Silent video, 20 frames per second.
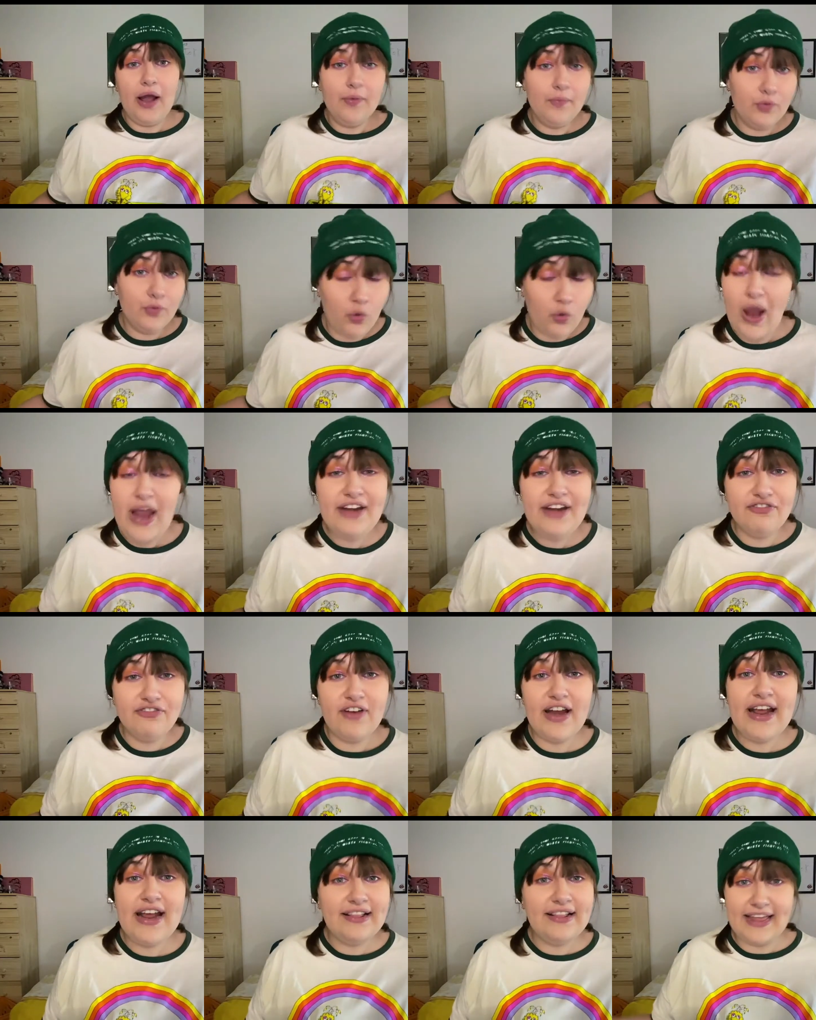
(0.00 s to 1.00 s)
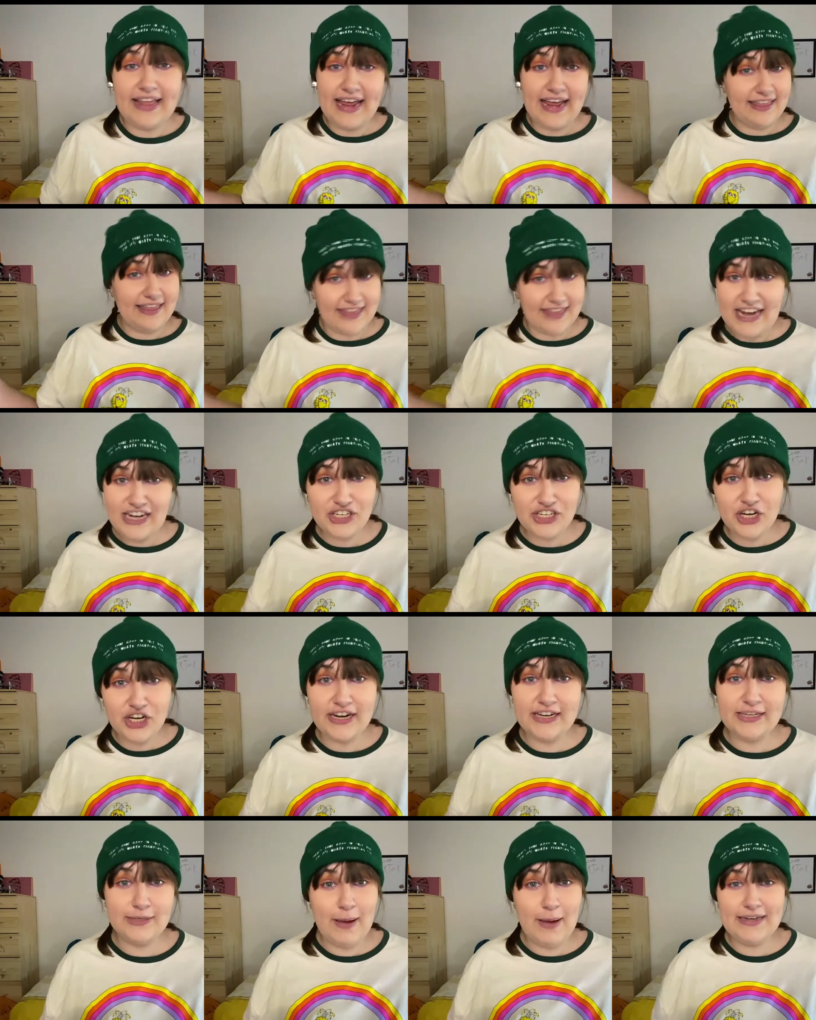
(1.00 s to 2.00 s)
quite frankly, they should
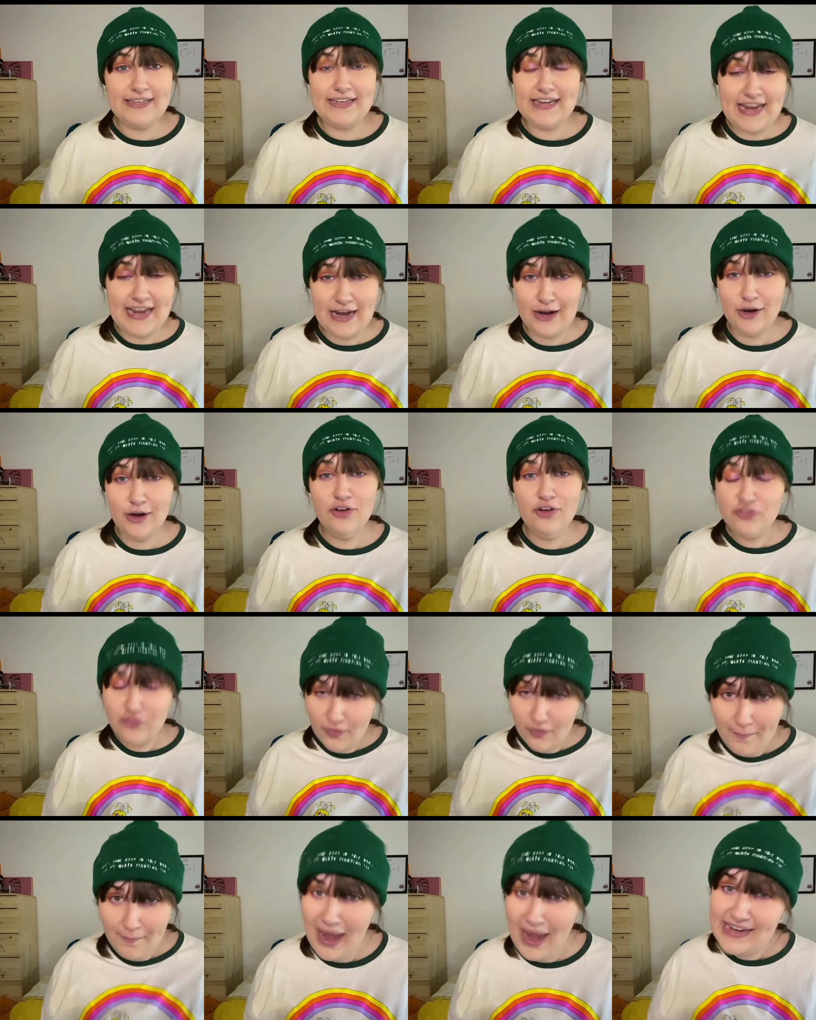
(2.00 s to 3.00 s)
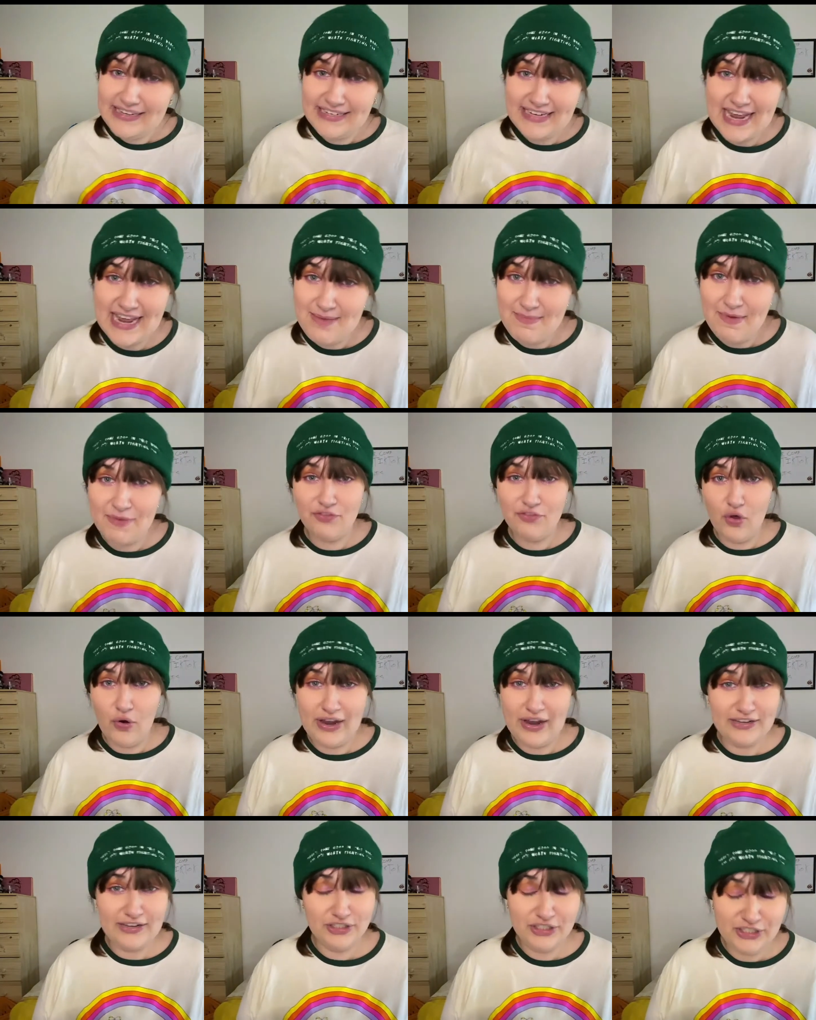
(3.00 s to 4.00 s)
expect to hear from my team of
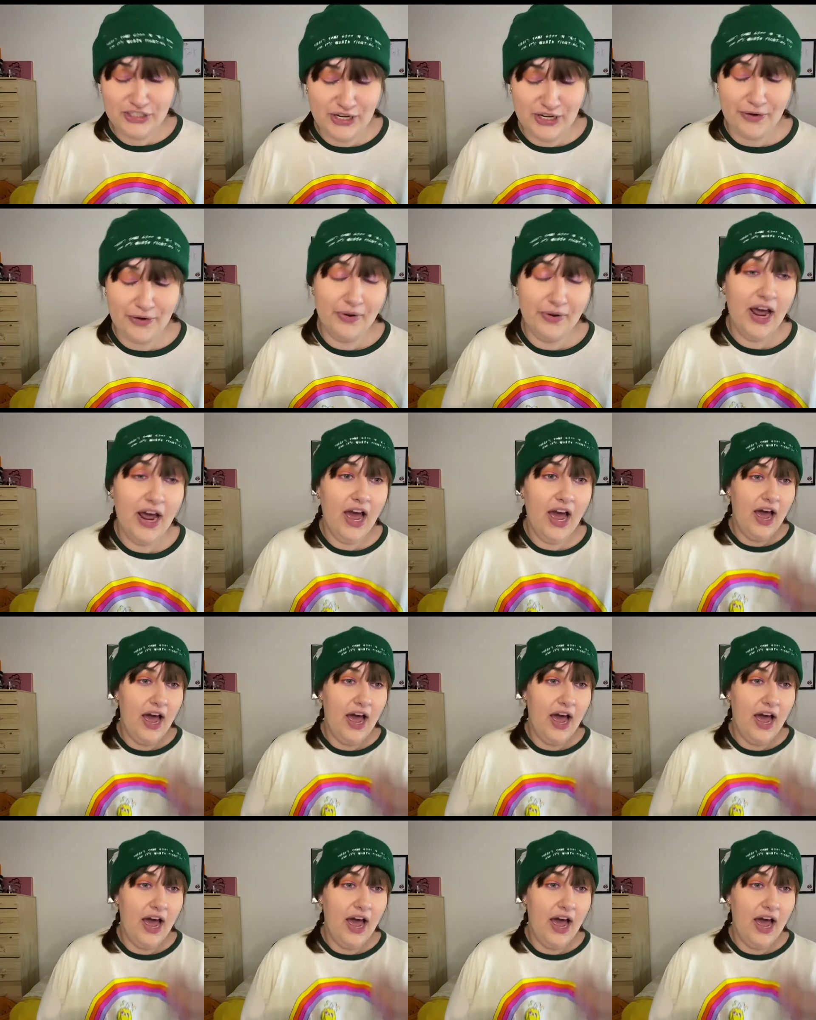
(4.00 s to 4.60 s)
lawyers soon.